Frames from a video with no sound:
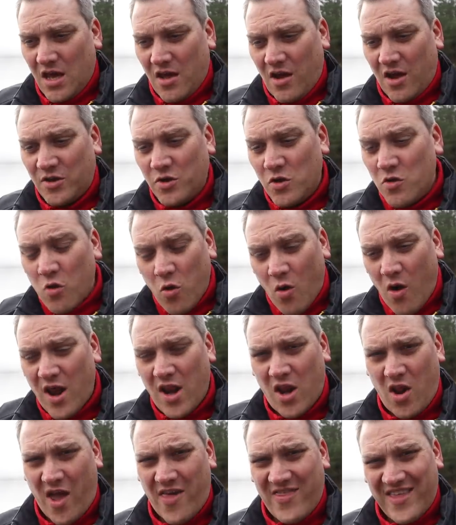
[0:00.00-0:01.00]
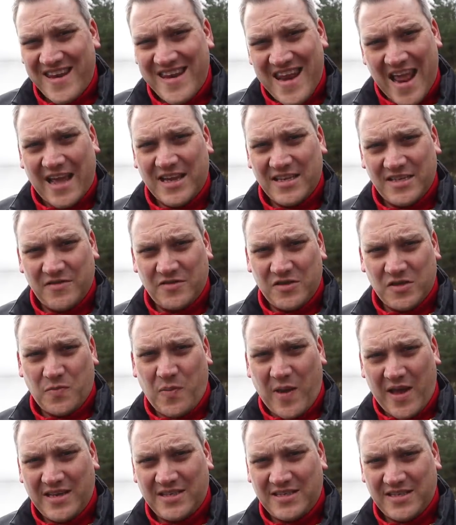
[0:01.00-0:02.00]
I do quite like the negative
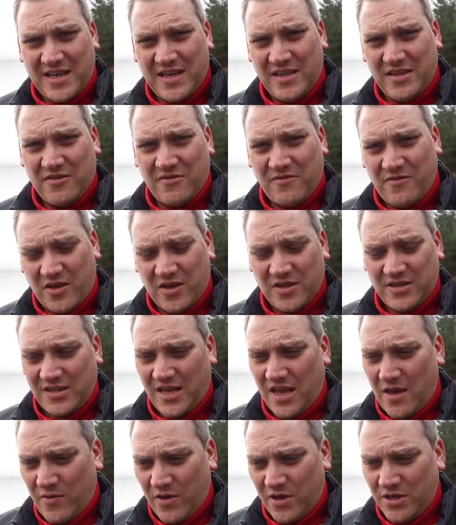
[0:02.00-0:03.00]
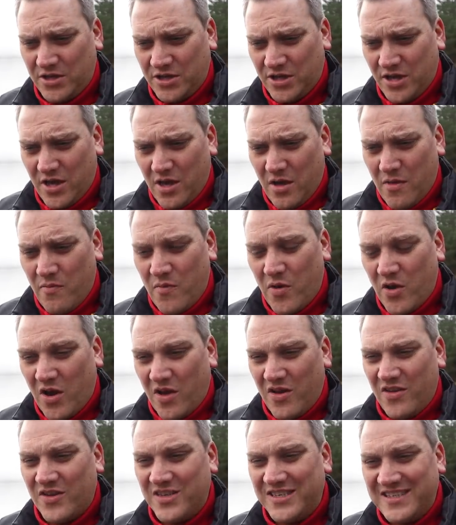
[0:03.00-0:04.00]
space in the first image, but
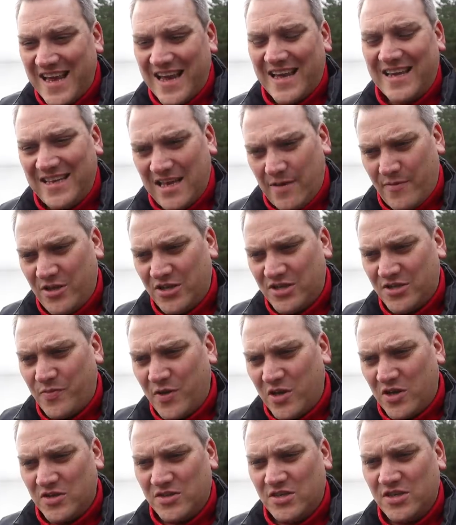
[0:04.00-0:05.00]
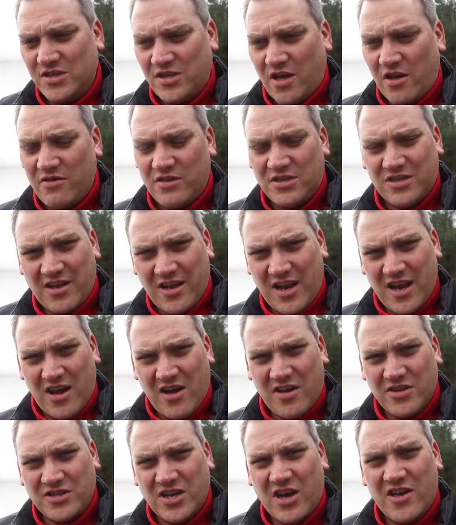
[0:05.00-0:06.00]
in the second image, because the stone is slightly
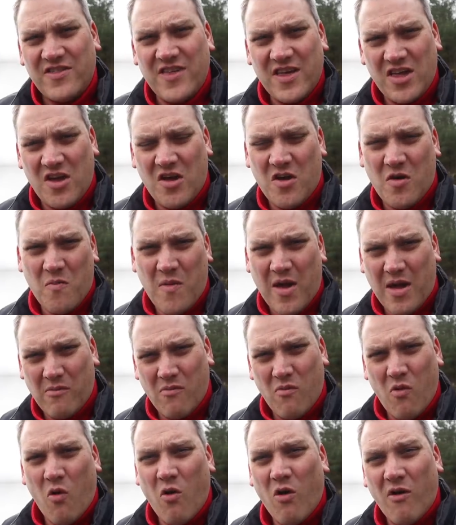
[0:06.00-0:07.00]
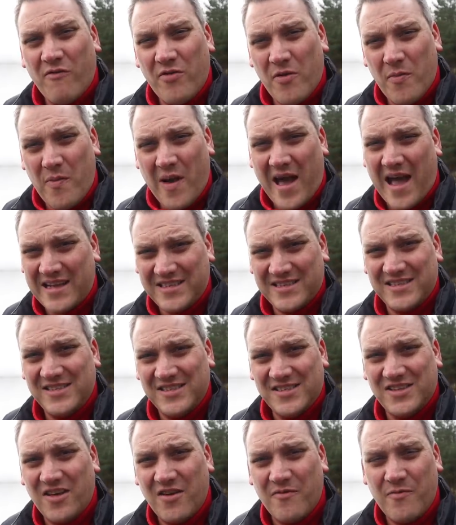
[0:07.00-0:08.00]
larger, I think you can make more of the
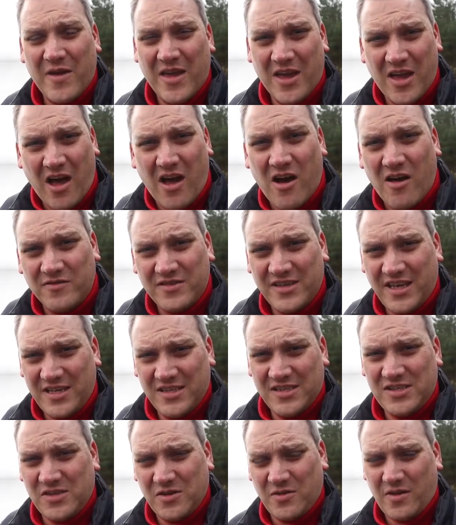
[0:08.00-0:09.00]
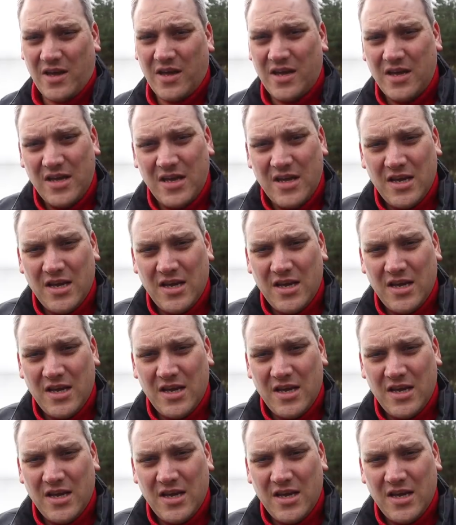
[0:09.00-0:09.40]
patterns that have been carved into it.